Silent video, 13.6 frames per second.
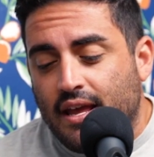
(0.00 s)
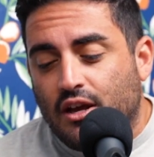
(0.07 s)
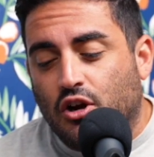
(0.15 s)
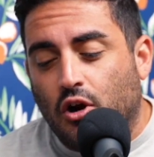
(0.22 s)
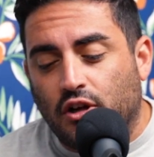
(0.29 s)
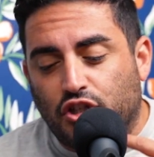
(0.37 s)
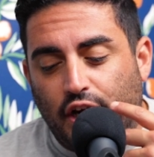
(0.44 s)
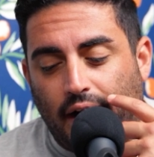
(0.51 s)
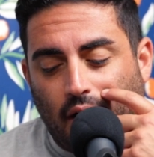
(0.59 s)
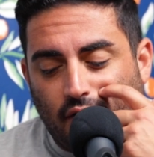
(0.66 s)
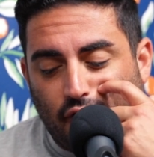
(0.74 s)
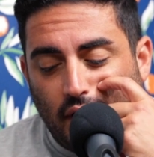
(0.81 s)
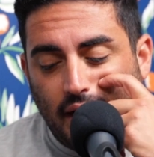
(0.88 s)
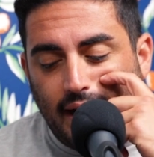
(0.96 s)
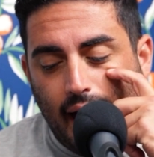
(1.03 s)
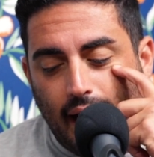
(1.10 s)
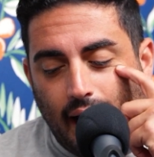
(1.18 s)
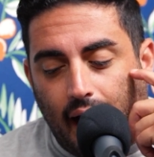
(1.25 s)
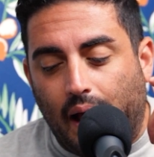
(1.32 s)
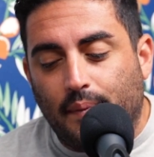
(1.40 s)
Go to
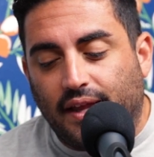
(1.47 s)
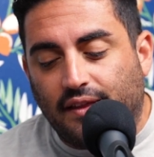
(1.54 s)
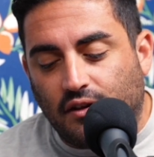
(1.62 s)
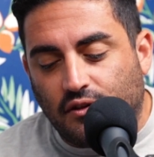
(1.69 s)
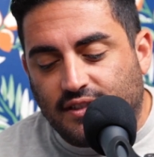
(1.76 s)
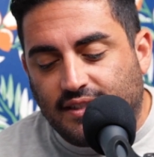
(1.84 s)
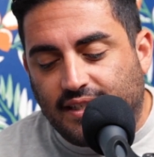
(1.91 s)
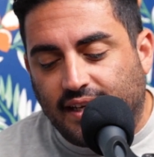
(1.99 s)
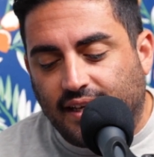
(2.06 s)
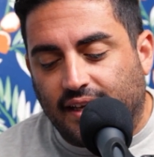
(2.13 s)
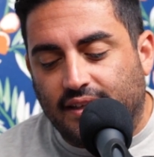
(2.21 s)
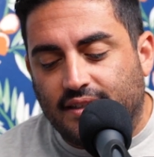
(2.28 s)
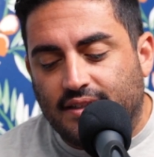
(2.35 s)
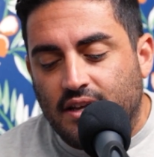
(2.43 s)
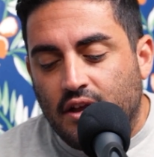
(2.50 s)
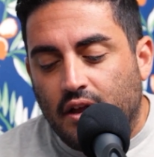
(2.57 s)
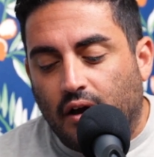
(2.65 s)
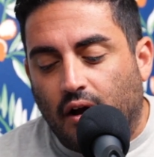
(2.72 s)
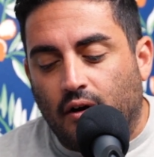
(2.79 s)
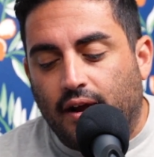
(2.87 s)
jaredfreid.com, get those tickies,
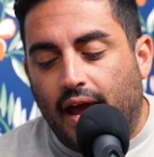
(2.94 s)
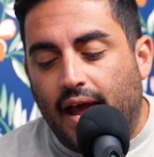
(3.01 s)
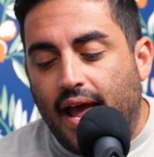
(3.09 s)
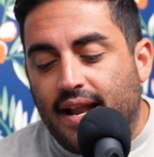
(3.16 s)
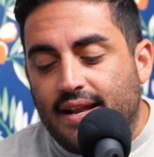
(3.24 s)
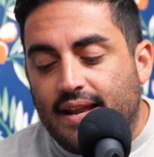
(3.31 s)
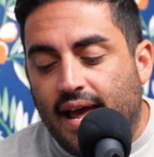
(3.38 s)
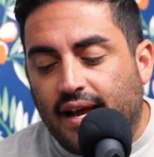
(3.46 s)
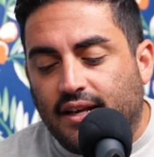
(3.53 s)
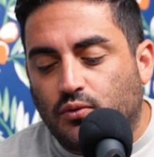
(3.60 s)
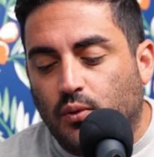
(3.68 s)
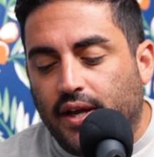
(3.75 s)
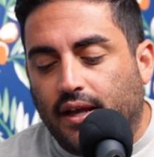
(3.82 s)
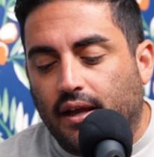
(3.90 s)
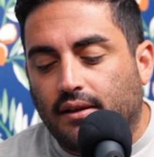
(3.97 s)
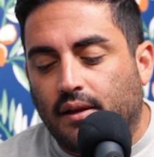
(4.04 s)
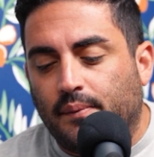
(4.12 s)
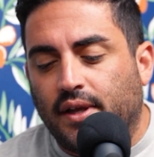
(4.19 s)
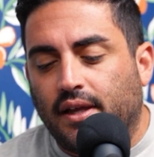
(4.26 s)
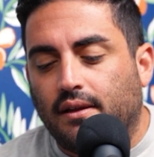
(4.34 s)
okay? And next week,
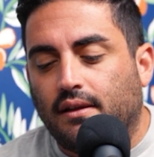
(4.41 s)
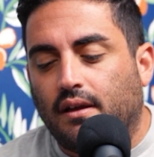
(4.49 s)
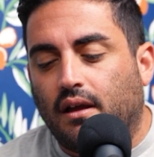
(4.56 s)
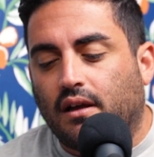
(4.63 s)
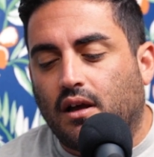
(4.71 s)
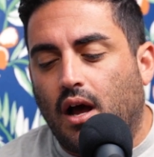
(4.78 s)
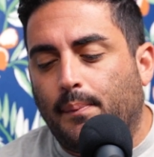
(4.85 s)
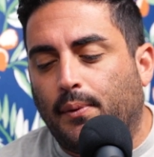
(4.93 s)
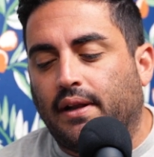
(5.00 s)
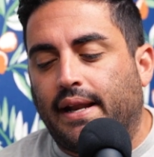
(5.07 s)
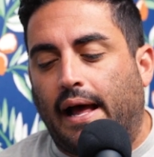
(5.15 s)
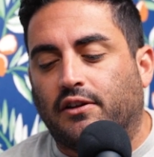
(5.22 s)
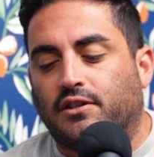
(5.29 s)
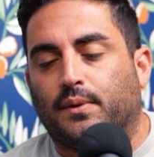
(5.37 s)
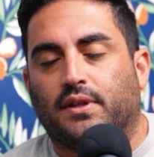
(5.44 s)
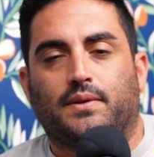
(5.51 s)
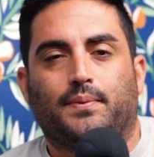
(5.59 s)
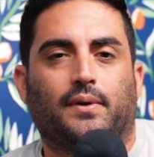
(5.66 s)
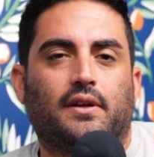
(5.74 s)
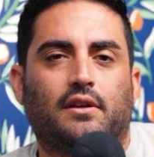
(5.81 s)
a couple
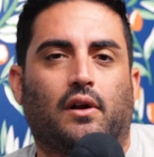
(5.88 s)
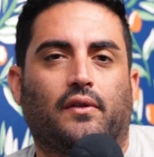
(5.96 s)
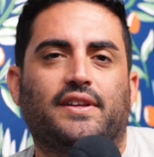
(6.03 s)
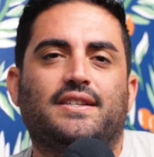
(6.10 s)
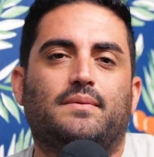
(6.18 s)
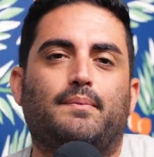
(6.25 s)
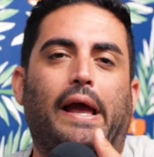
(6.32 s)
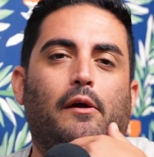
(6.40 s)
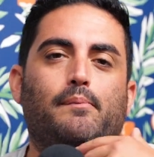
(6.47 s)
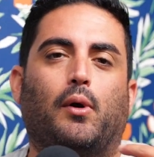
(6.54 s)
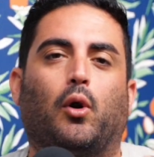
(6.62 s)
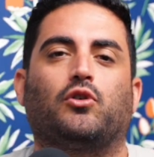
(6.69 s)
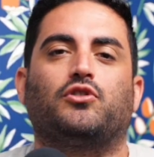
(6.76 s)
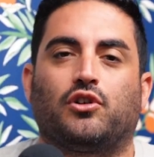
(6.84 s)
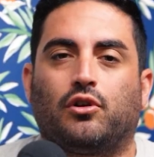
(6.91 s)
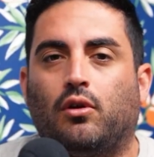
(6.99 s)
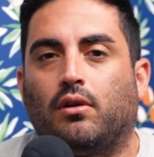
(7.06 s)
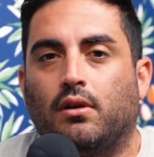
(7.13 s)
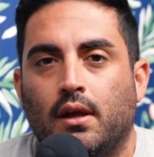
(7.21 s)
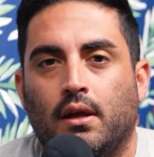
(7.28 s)
announcements. This is my
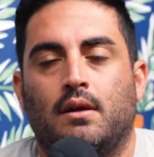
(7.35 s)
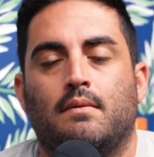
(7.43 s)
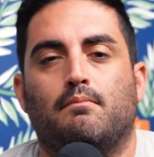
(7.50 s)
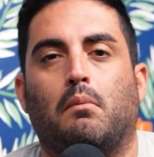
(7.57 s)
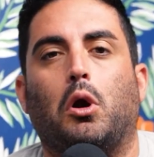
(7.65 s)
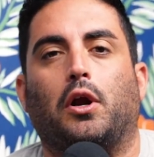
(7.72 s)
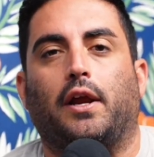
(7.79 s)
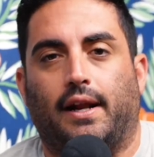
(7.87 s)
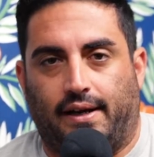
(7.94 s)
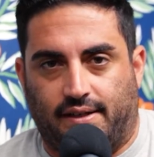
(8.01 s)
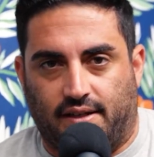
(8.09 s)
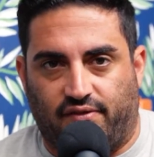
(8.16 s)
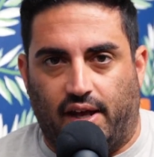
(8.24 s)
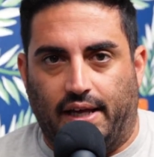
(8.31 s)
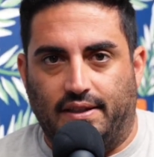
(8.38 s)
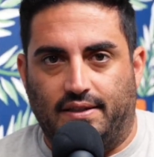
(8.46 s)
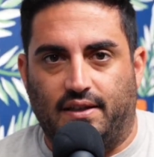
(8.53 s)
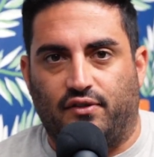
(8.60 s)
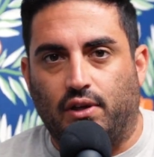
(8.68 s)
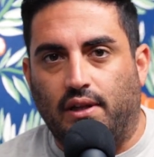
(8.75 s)
personal marketing
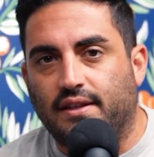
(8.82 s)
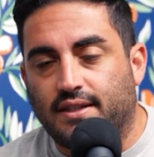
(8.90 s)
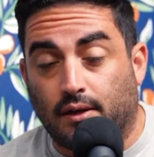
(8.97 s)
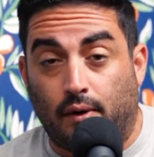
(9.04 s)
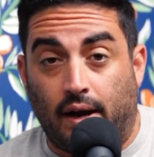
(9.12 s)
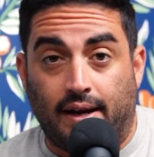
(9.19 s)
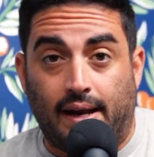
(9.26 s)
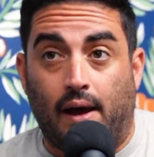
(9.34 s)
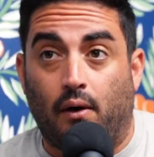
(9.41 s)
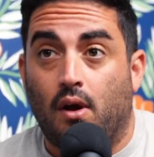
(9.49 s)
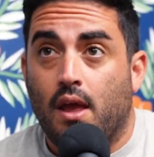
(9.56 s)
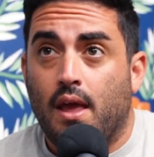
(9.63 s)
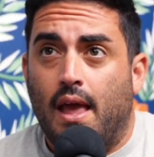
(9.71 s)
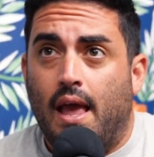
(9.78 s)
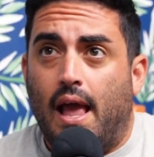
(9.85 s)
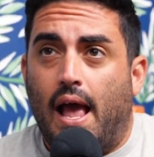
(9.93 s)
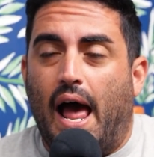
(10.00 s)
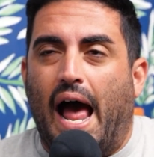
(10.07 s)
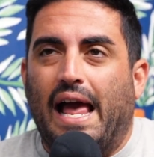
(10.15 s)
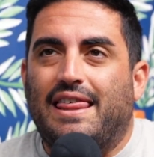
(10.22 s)
device. If you're listening right now,
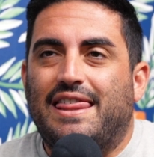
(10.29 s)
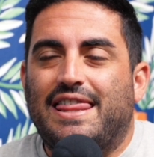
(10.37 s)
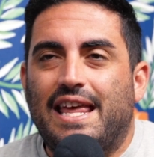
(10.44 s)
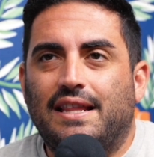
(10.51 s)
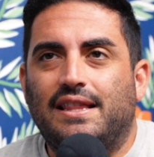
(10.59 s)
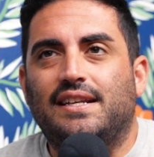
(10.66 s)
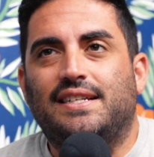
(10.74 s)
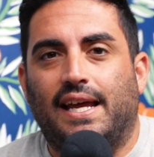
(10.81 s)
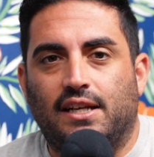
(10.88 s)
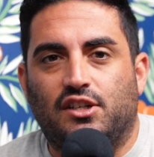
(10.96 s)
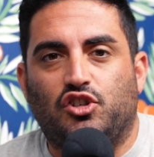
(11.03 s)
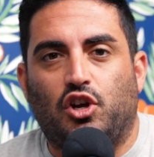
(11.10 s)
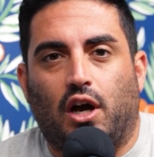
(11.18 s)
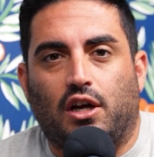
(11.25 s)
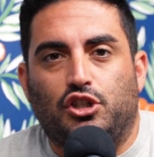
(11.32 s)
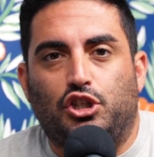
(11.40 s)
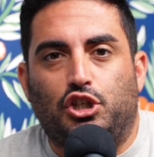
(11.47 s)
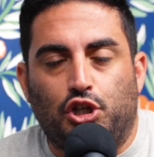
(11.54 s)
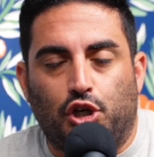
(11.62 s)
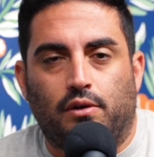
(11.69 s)
I think the TED Talk
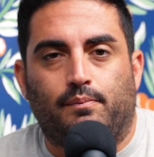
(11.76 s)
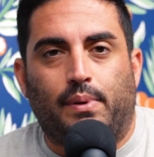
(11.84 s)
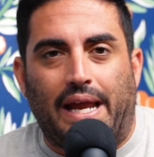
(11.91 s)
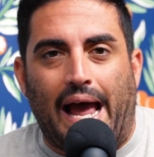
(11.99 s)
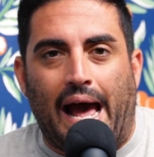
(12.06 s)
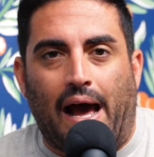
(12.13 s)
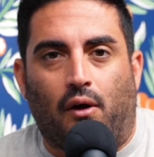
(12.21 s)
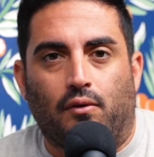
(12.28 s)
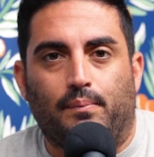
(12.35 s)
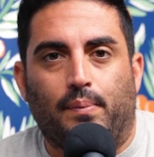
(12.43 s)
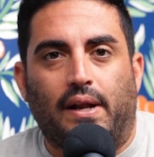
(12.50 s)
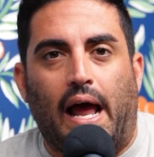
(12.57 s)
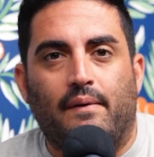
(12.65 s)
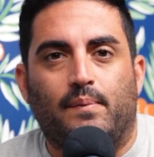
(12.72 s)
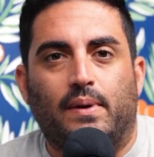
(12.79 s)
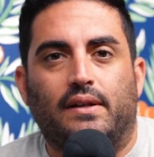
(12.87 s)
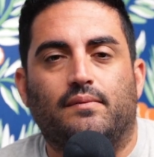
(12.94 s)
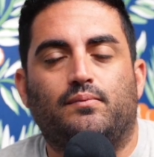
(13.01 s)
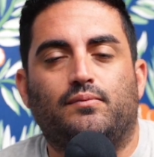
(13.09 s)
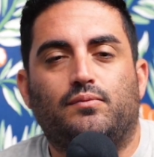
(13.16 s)
should be out, but I've
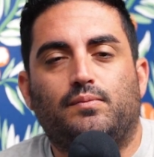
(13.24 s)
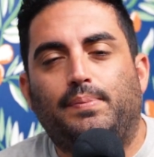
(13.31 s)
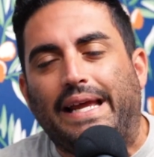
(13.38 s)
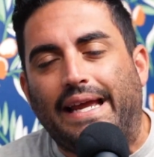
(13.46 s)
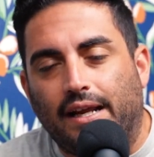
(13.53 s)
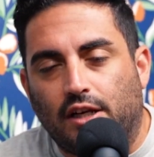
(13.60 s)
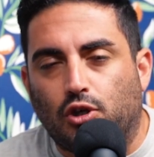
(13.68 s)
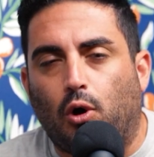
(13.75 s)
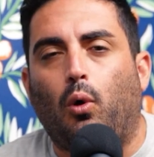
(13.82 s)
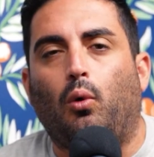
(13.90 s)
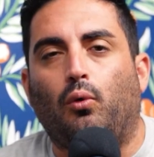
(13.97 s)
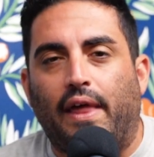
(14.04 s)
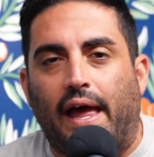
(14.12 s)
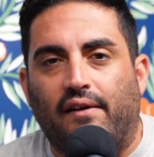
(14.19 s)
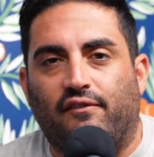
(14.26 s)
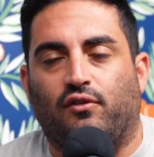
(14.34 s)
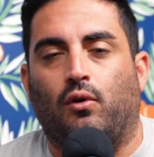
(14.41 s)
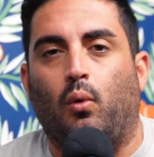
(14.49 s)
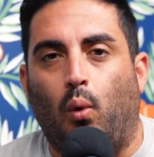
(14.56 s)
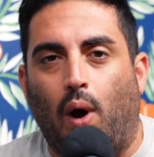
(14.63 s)
been being told that
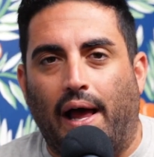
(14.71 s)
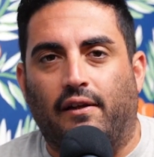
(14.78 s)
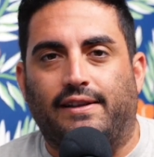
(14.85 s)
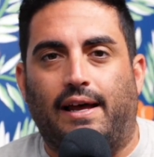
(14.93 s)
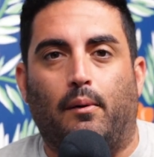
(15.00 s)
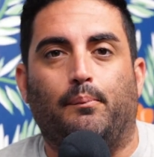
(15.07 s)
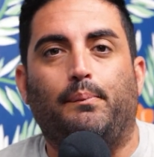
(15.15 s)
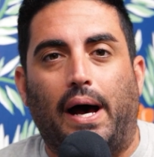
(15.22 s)
for a while now.